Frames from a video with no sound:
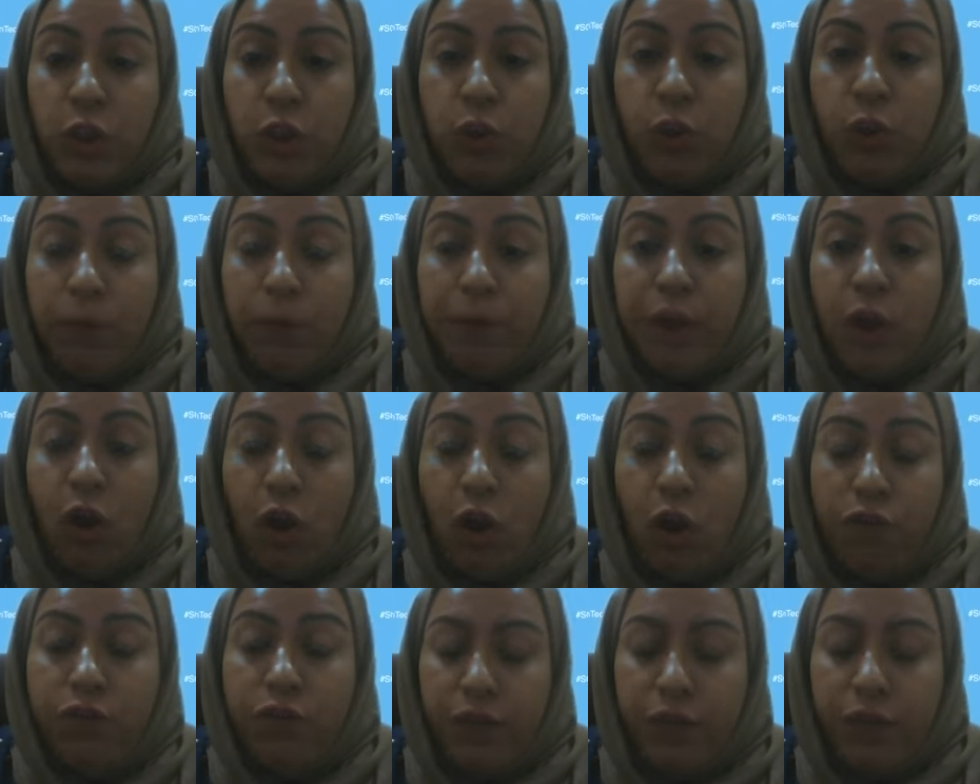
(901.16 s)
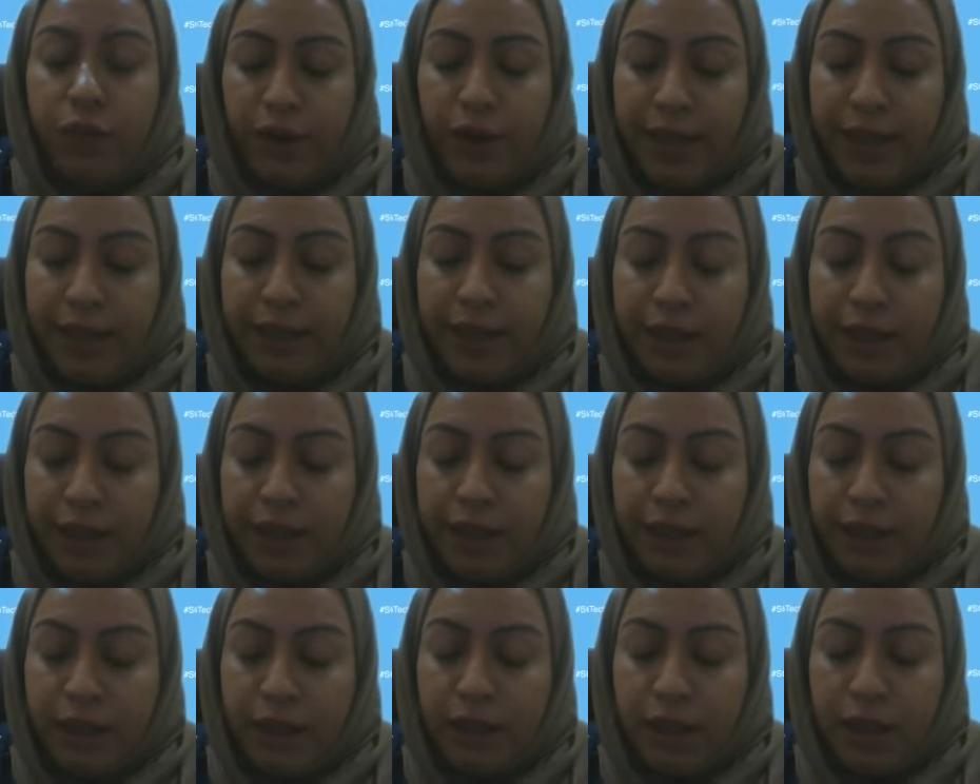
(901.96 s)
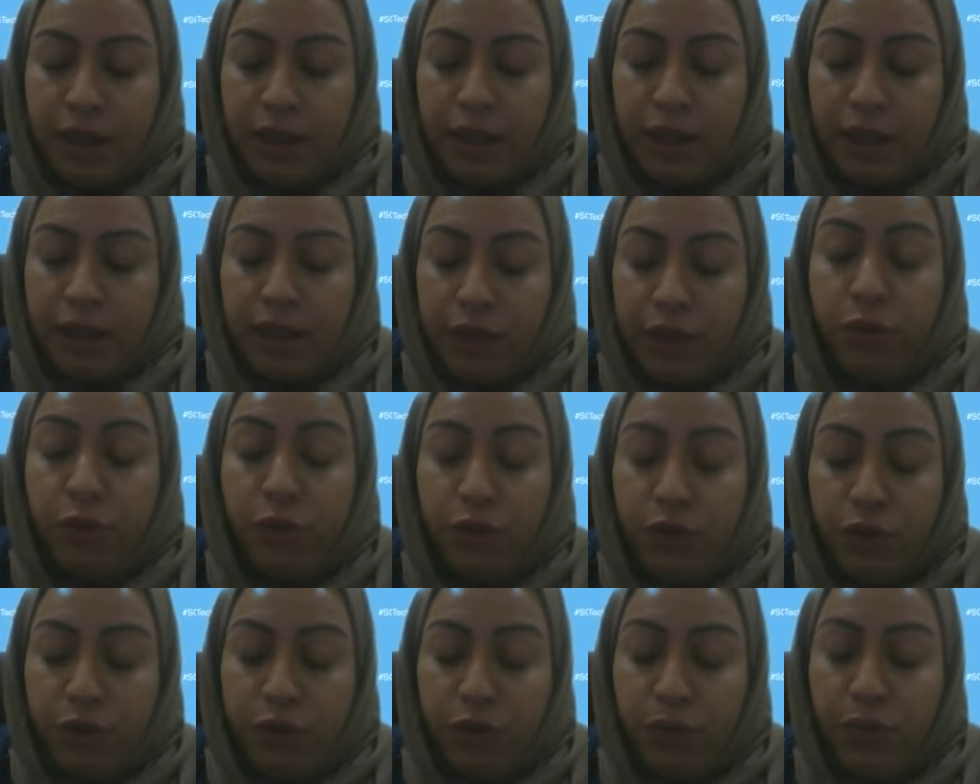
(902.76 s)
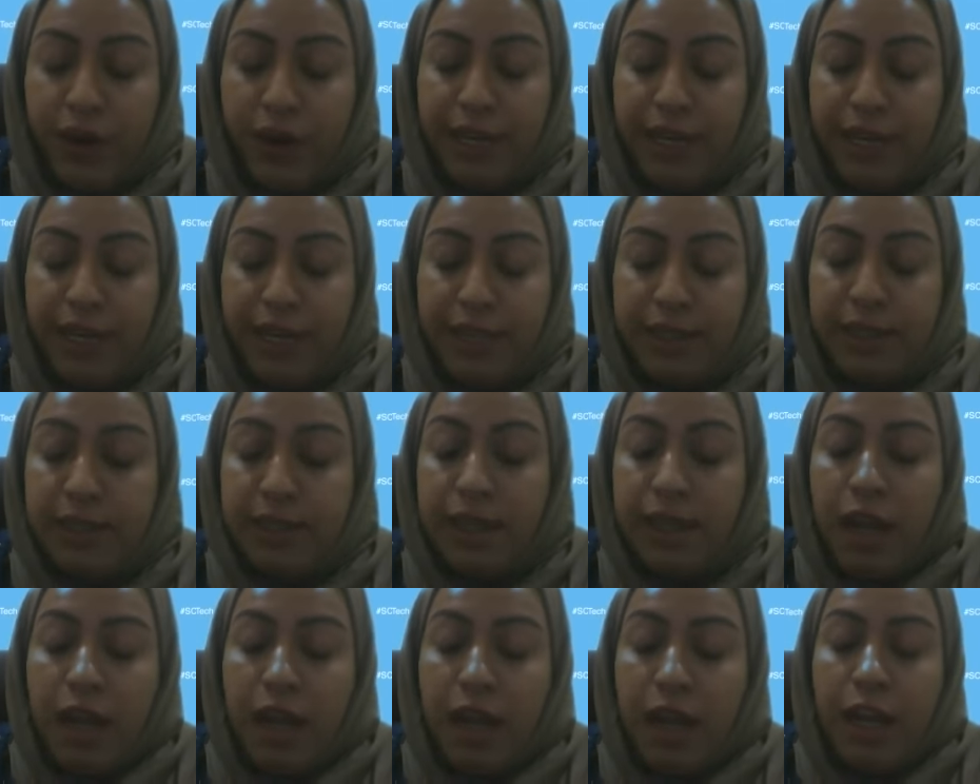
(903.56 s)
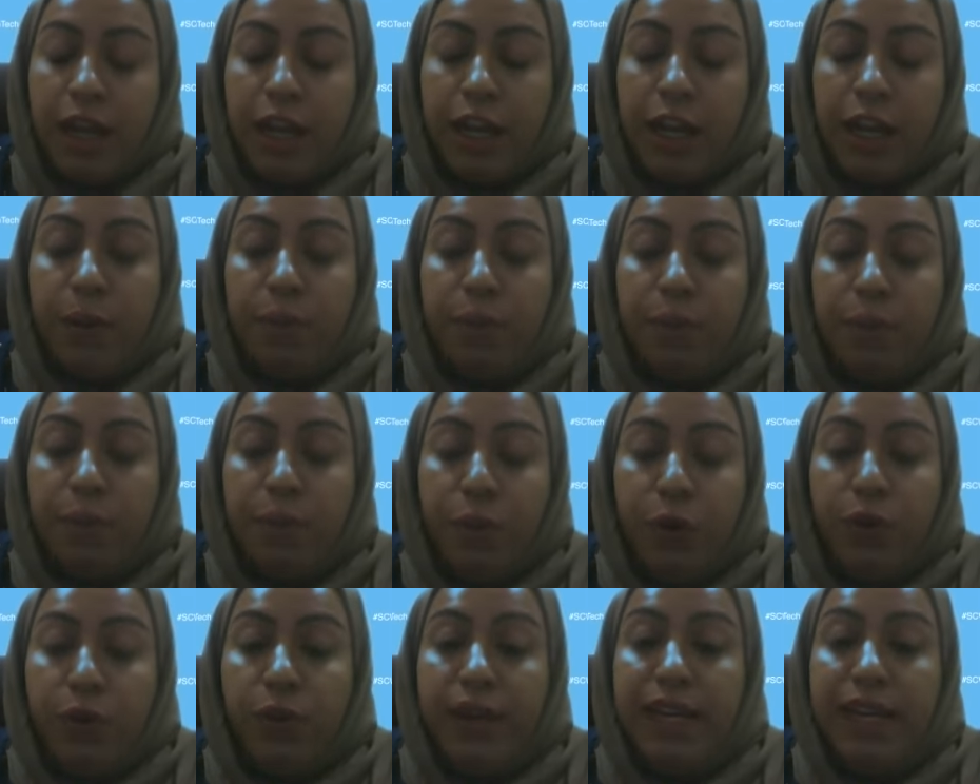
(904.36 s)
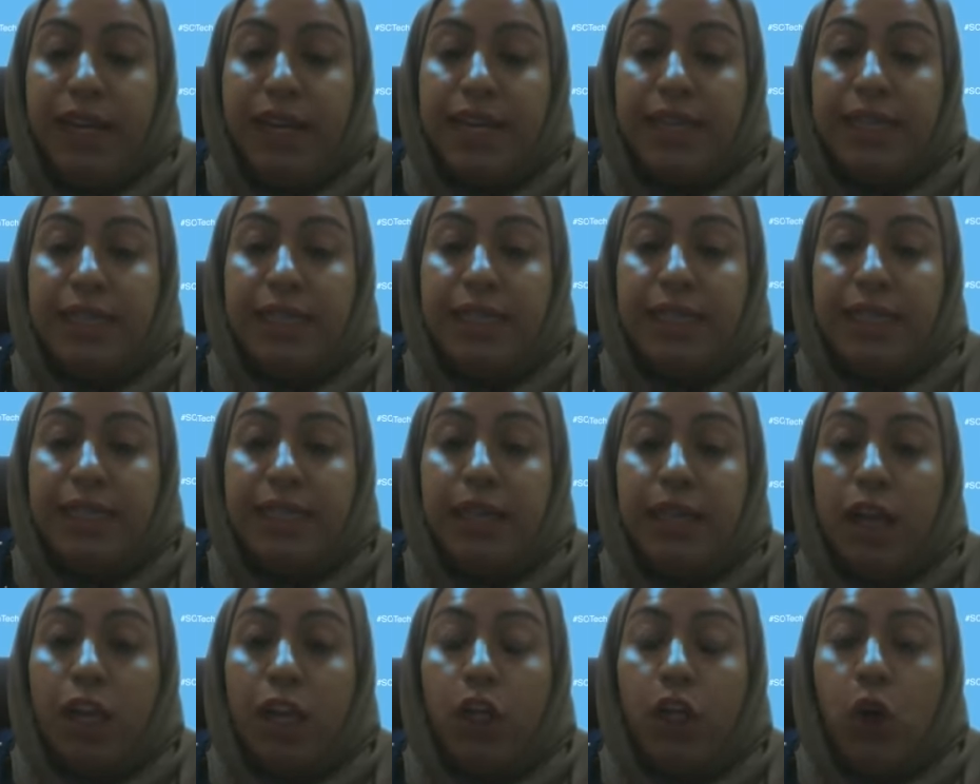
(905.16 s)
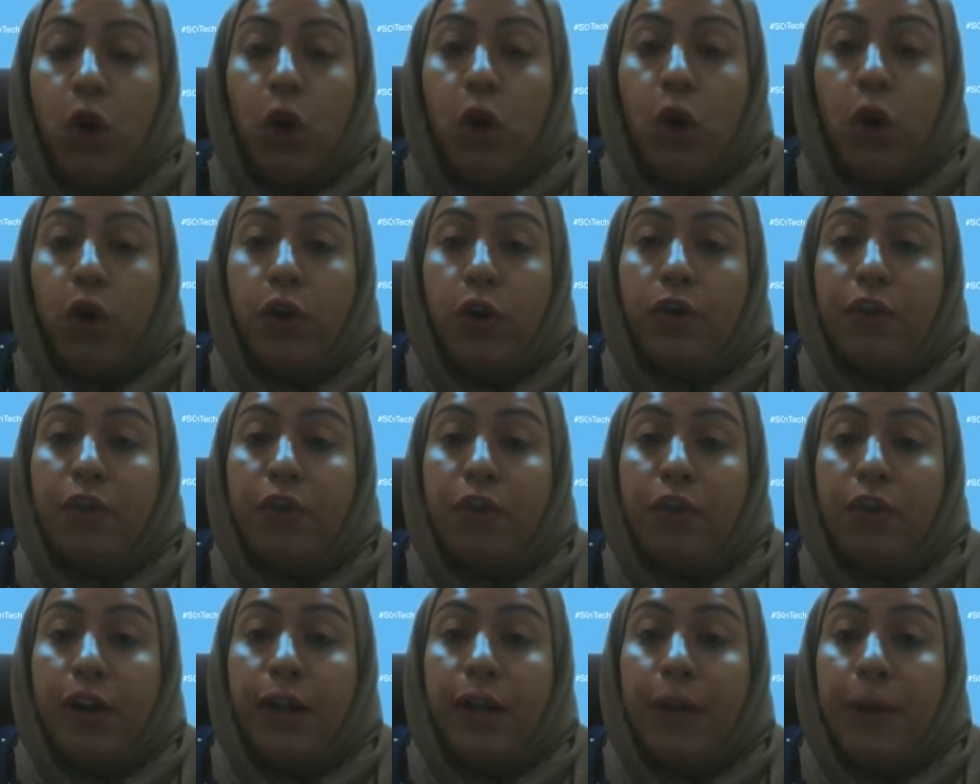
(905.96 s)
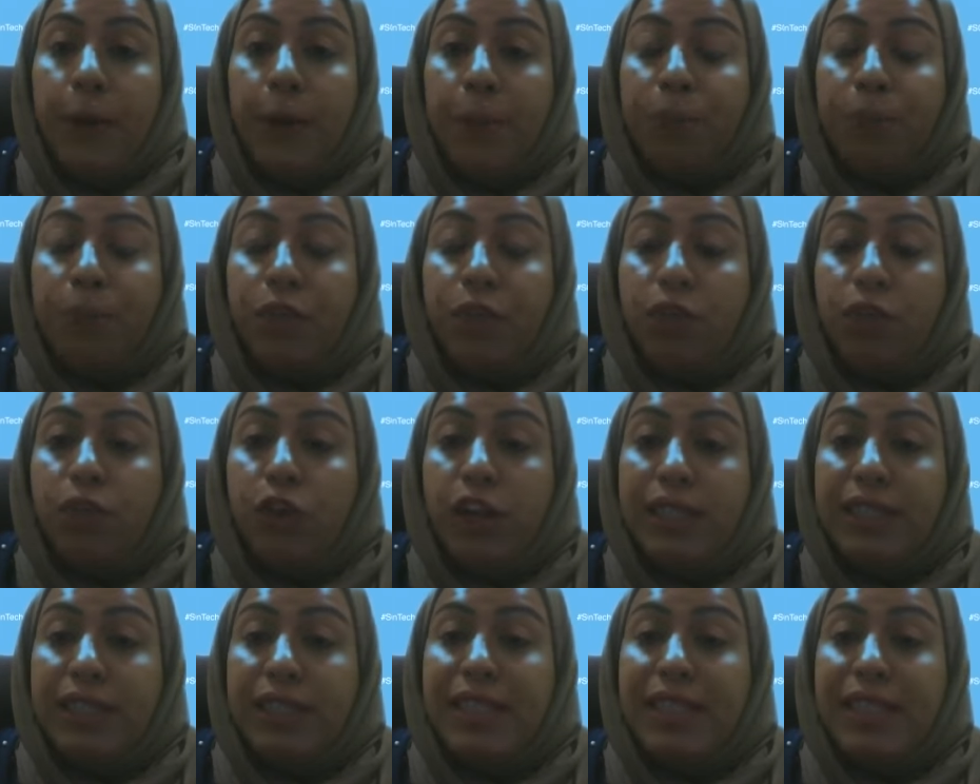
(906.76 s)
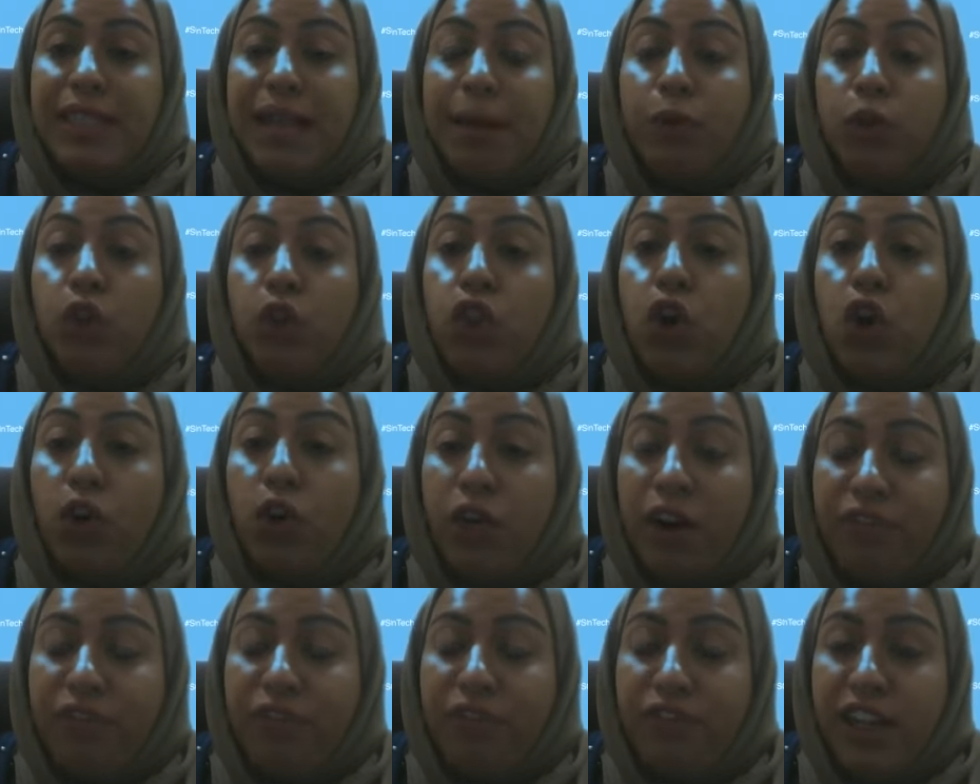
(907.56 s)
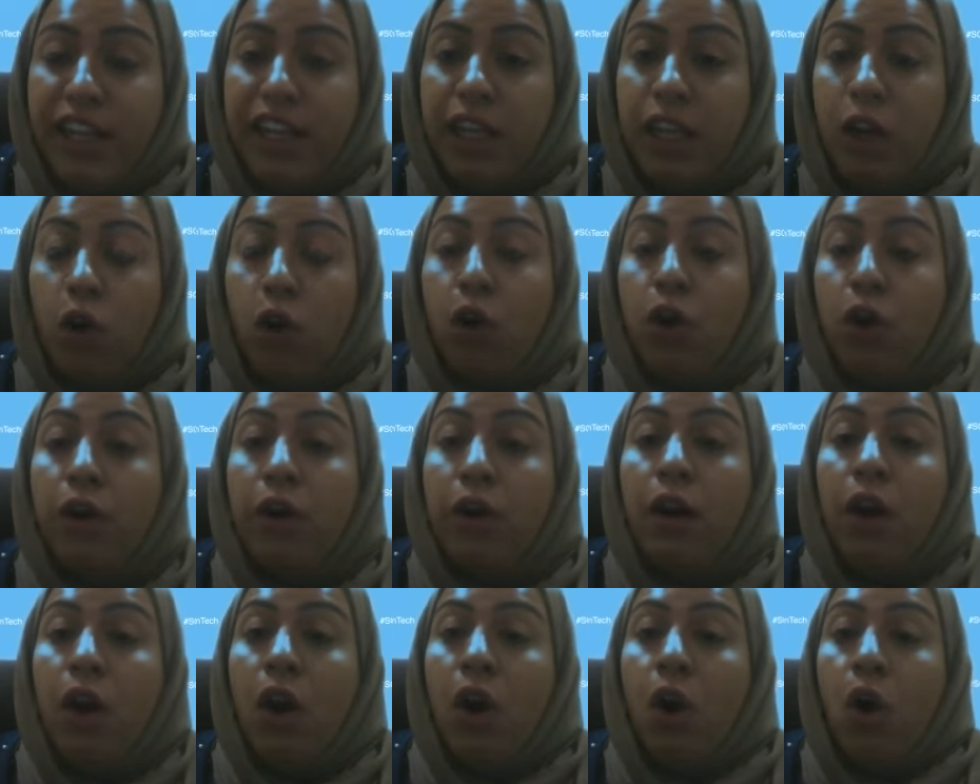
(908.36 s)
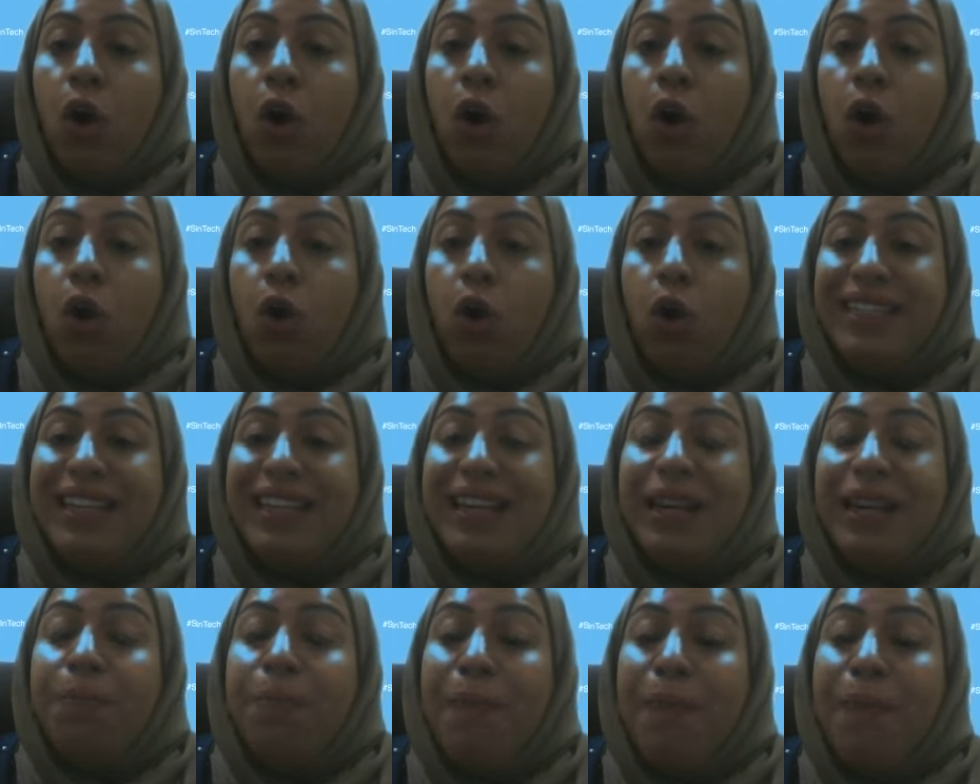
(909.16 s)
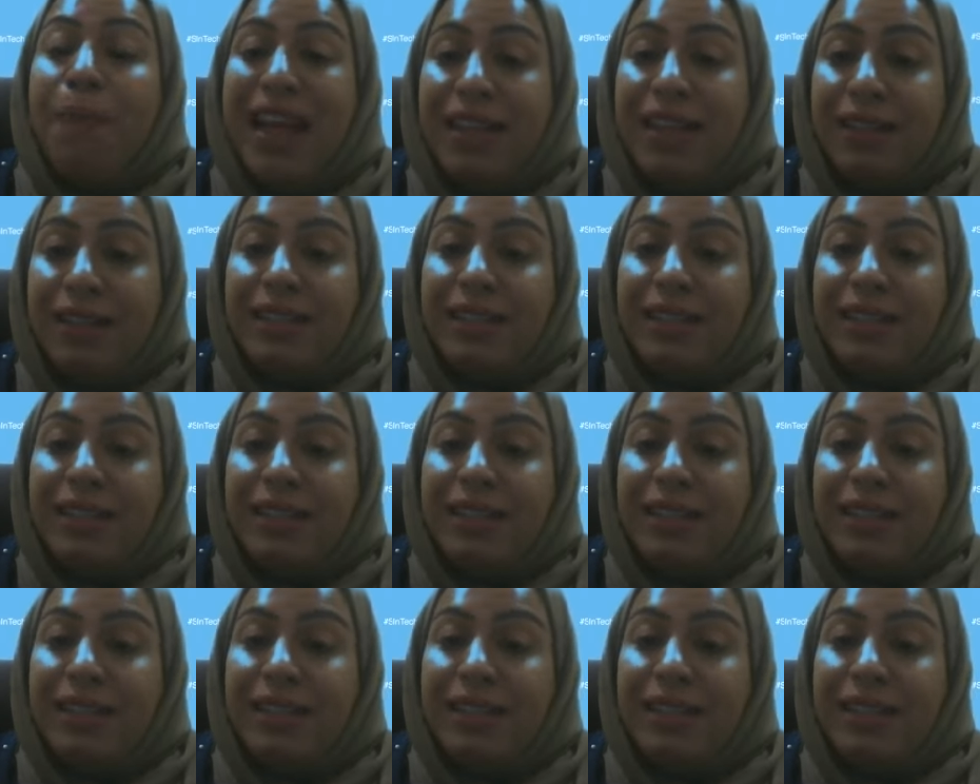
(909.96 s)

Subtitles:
you will be offering, and the rates. Number three is your, for example, geographical or segment